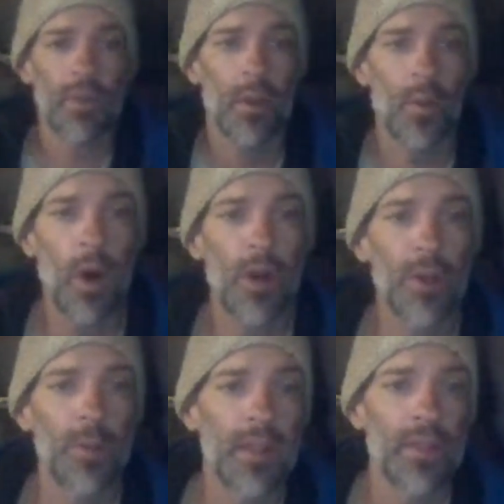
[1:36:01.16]
While you
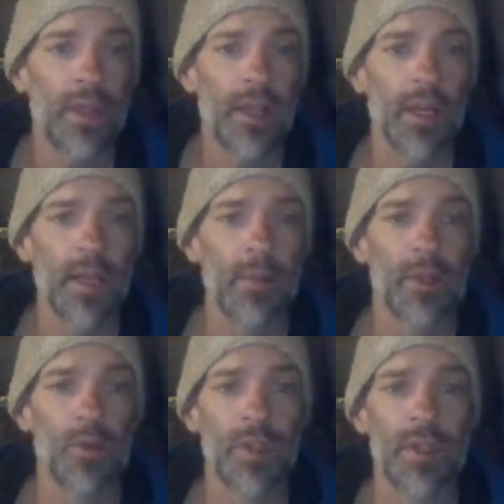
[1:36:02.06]
may think the image
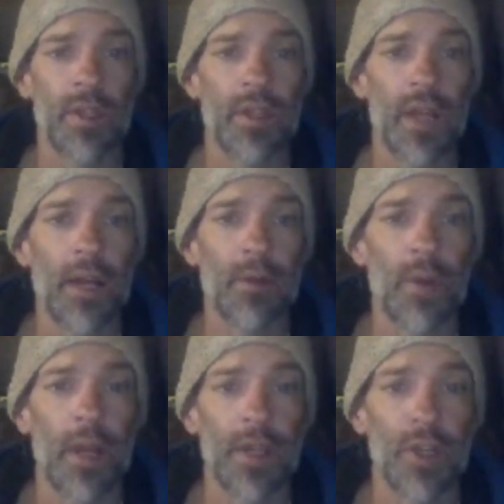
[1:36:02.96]
was dyed
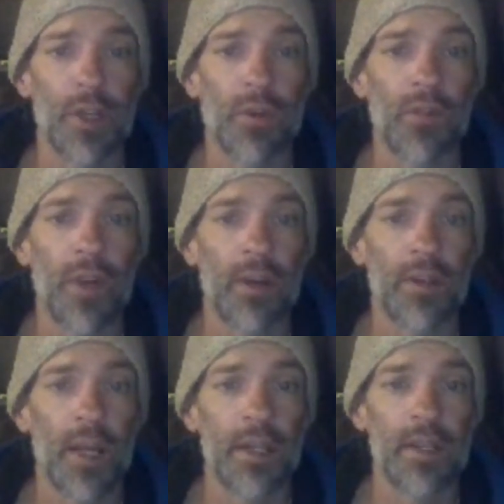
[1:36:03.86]
red just for
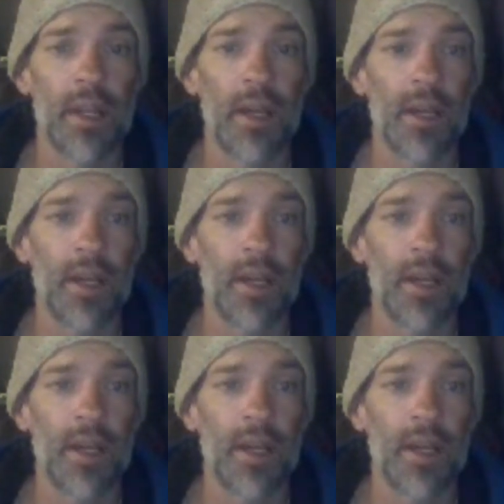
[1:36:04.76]
Valentine's Day,